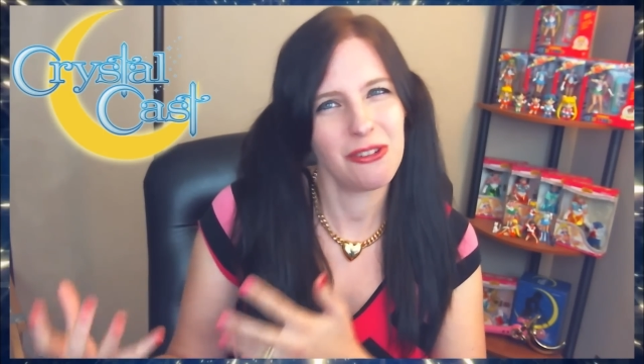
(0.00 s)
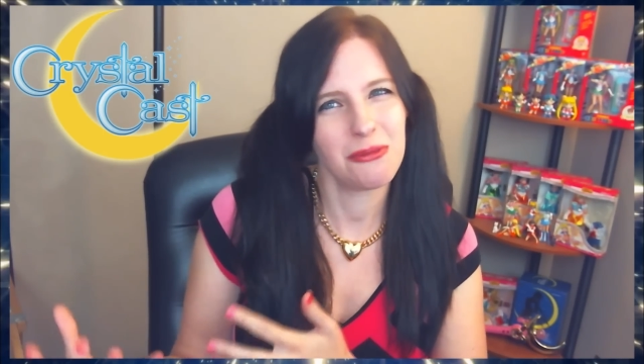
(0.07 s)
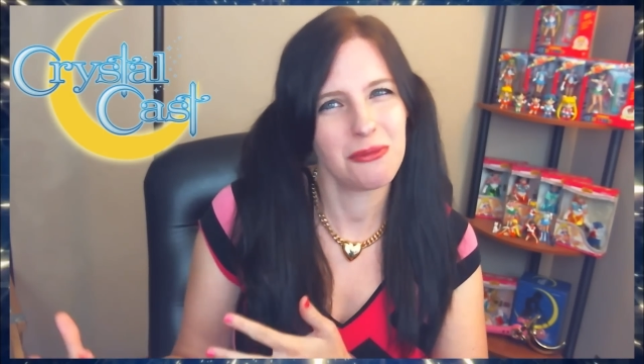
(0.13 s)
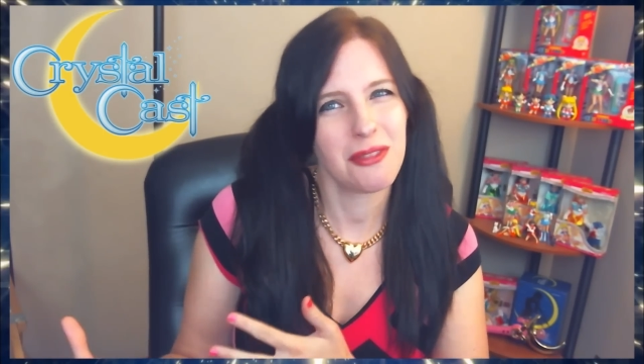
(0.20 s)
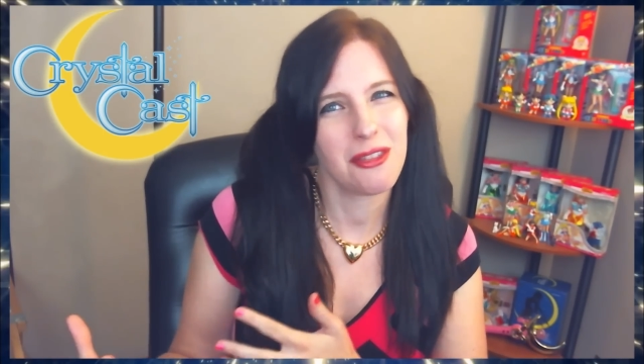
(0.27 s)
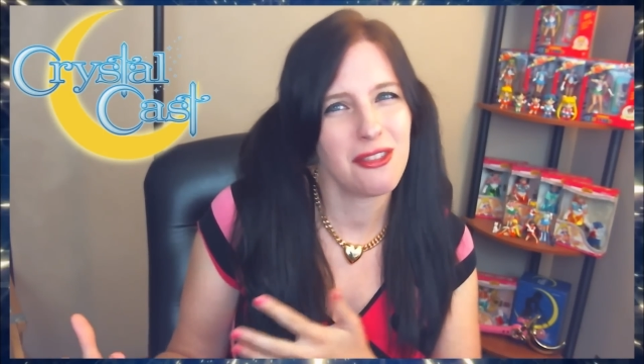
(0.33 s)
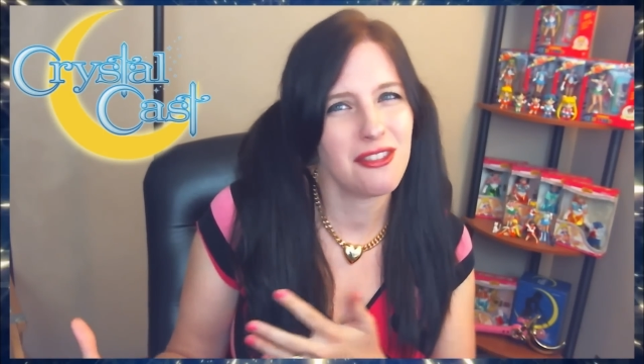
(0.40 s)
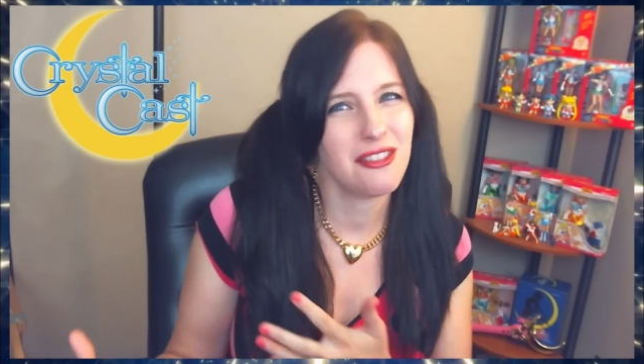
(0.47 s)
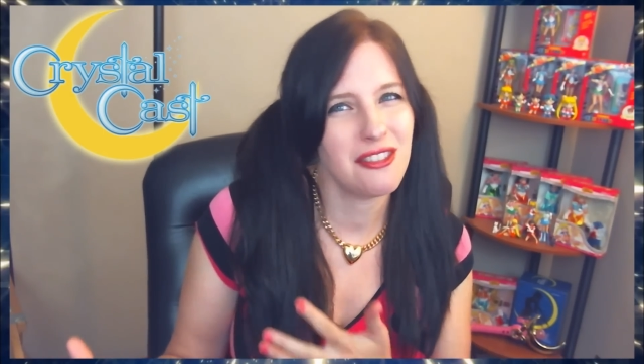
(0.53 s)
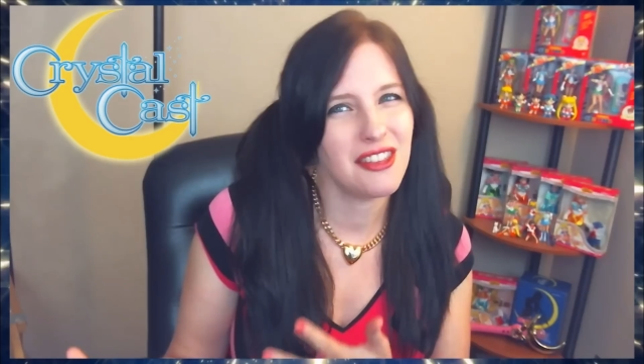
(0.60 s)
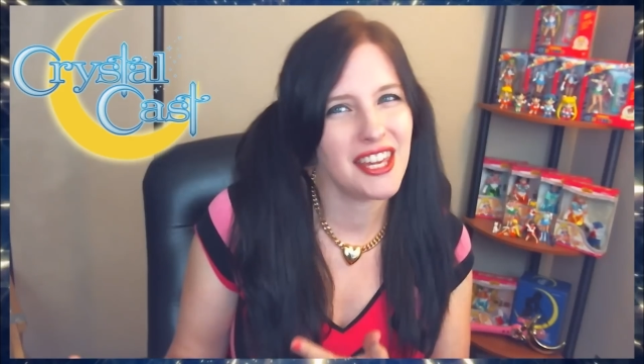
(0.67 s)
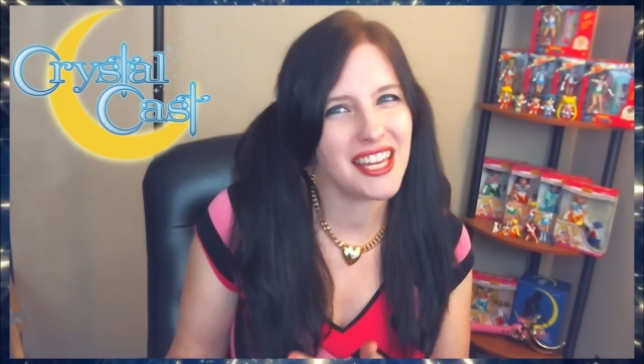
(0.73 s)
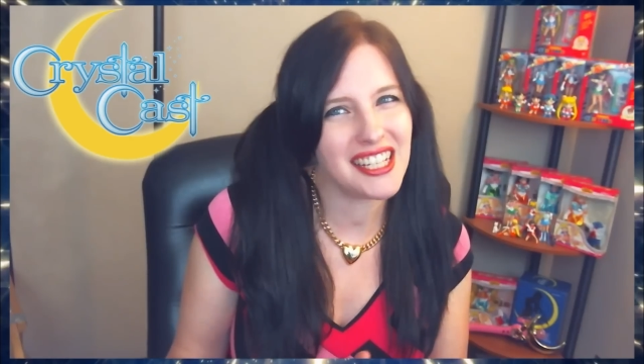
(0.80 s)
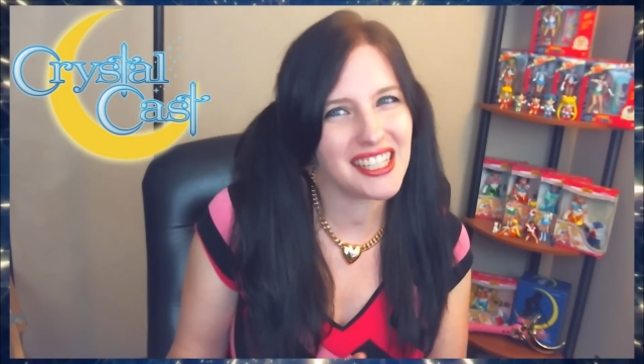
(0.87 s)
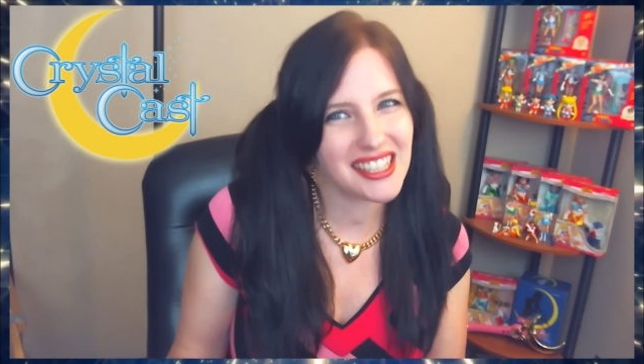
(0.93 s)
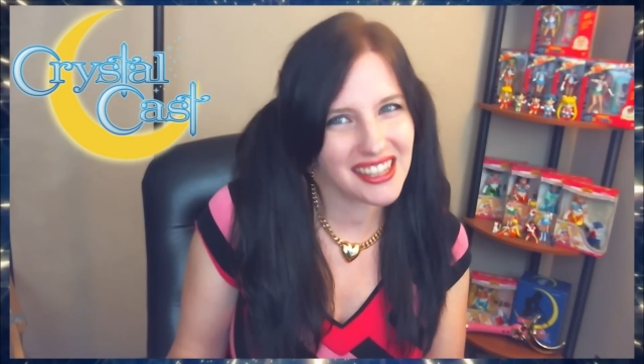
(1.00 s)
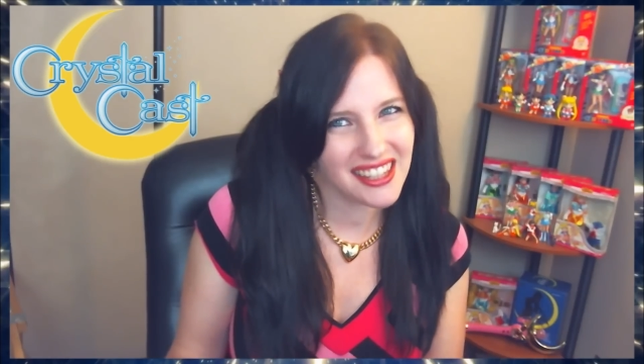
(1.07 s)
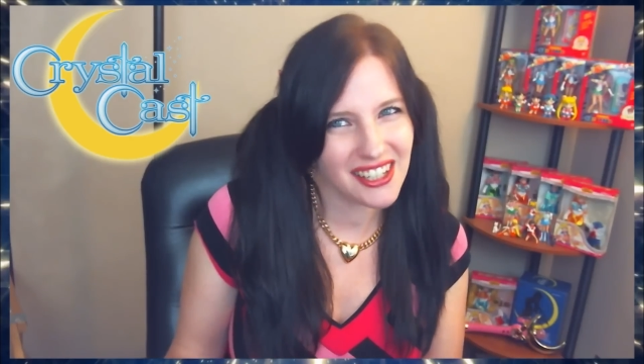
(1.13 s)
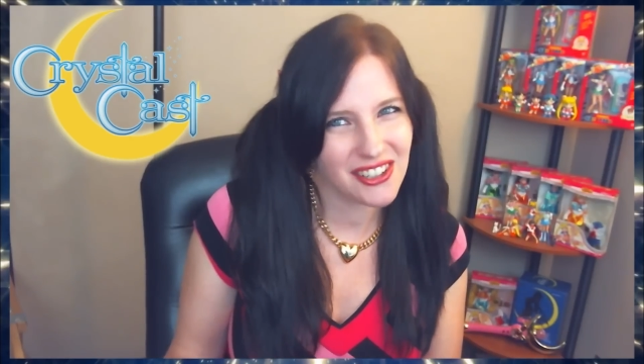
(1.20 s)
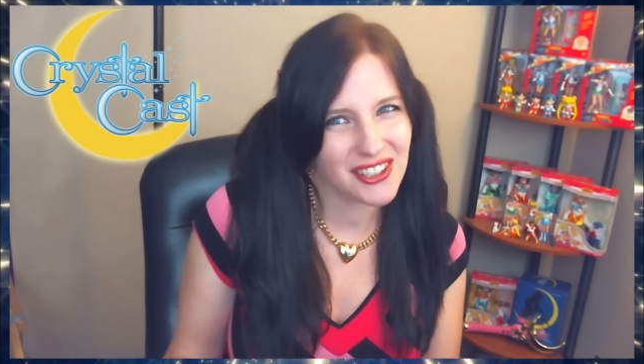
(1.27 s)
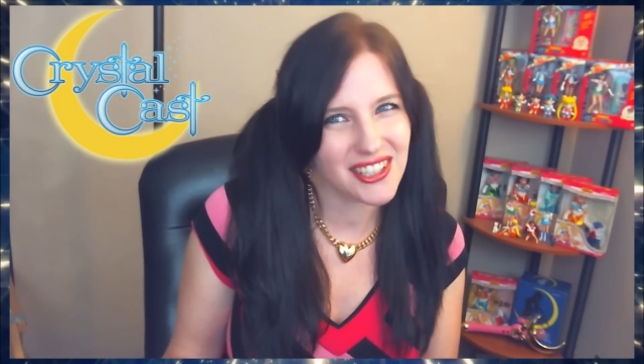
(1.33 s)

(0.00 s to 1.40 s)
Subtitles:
think they're